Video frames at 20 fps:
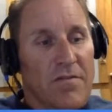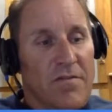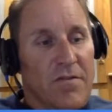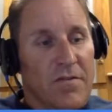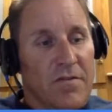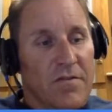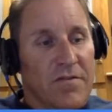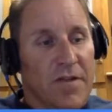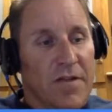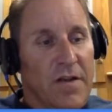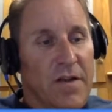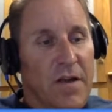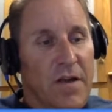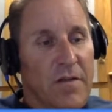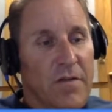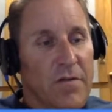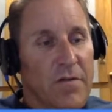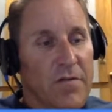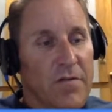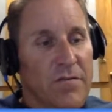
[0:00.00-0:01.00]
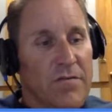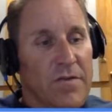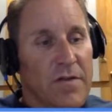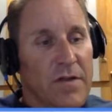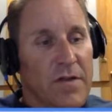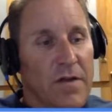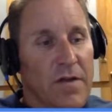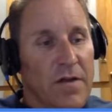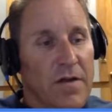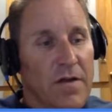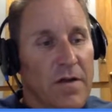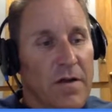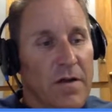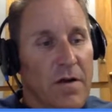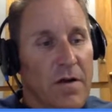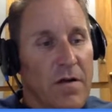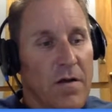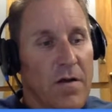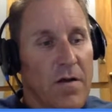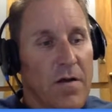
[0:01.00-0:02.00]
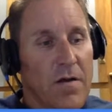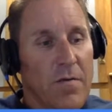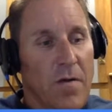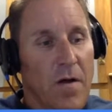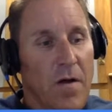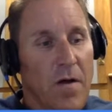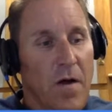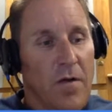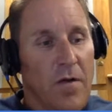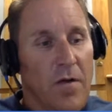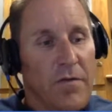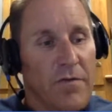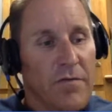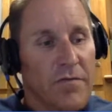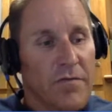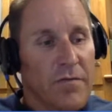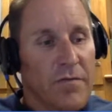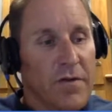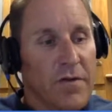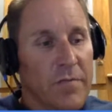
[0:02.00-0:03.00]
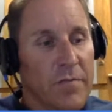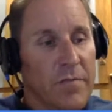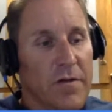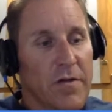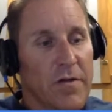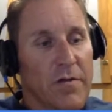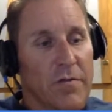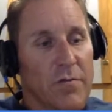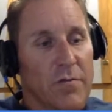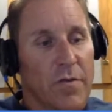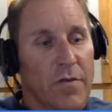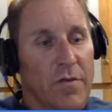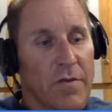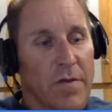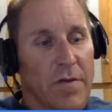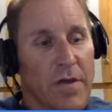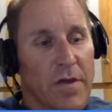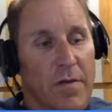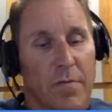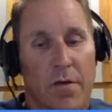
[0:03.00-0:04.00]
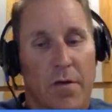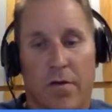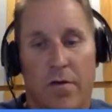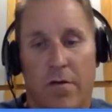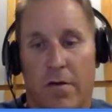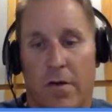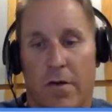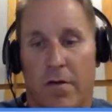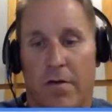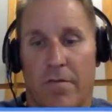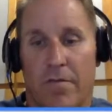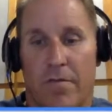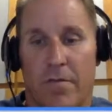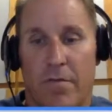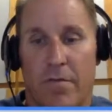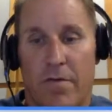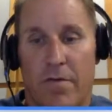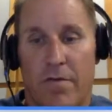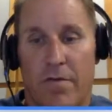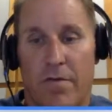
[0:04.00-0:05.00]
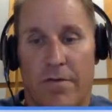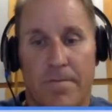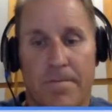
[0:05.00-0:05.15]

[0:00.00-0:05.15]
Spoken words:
And I still say none of those, all of those are going to be good with bunker gear for a rescue.